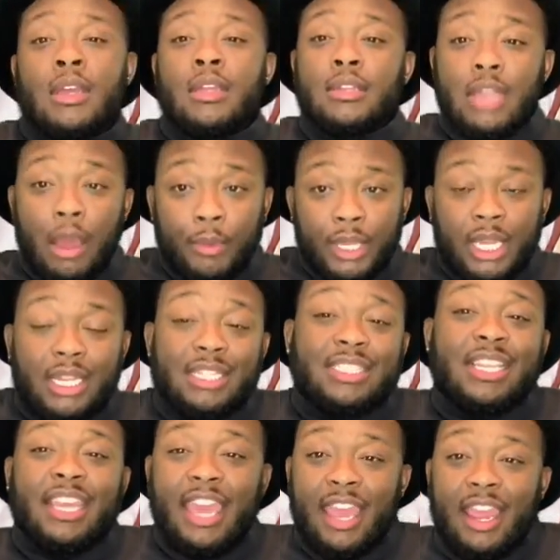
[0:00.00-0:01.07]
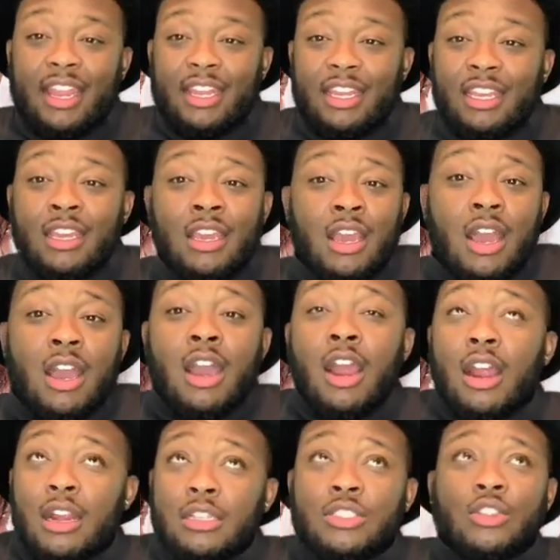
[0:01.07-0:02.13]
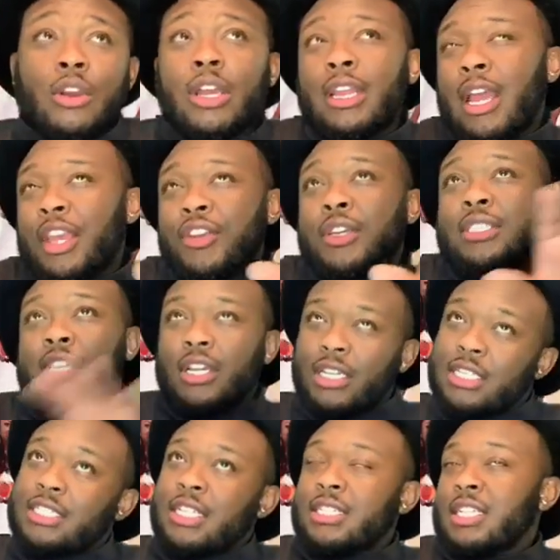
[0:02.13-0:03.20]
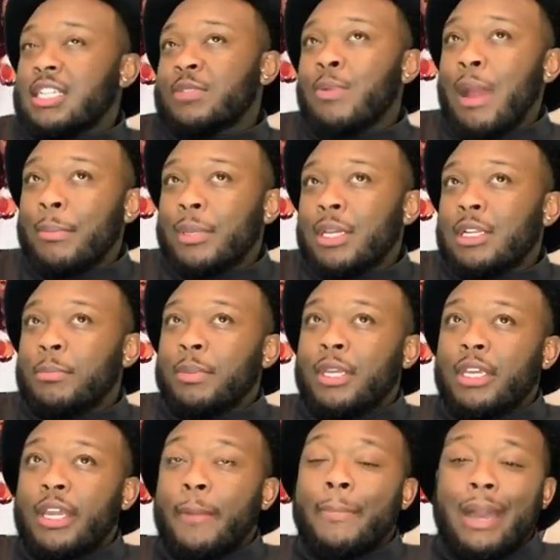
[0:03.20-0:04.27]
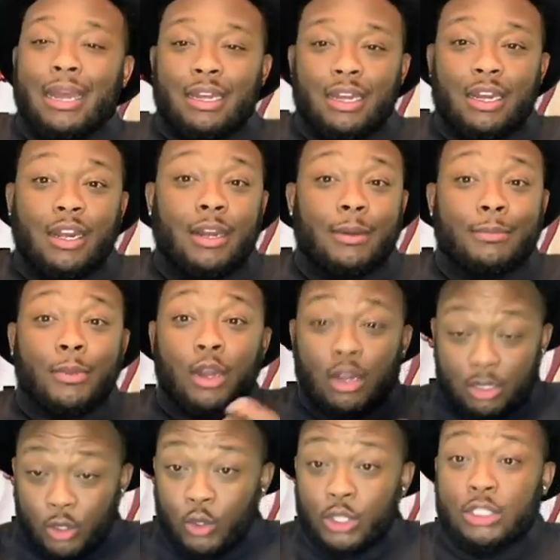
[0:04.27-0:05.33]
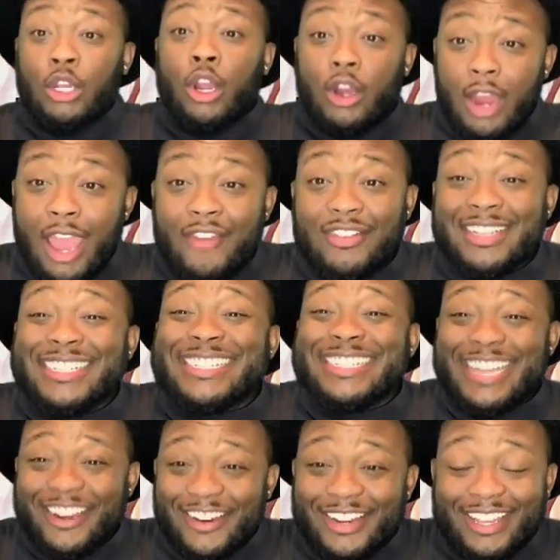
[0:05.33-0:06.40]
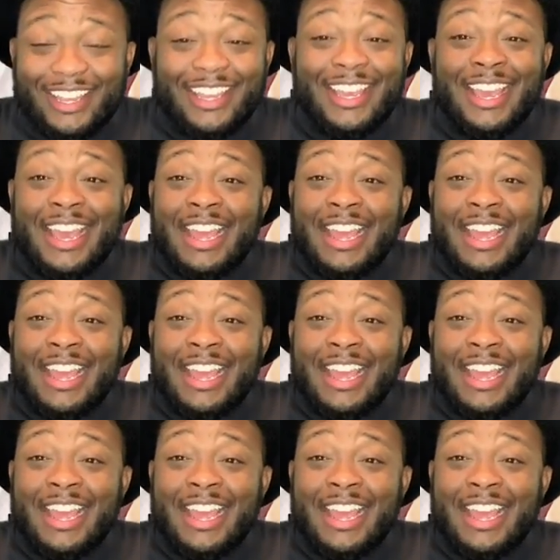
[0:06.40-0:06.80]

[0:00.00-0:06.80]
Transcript: Now we get into Kandi. Her storyline, you can tell this season is probably gonna be about, of course, her having a surrogate.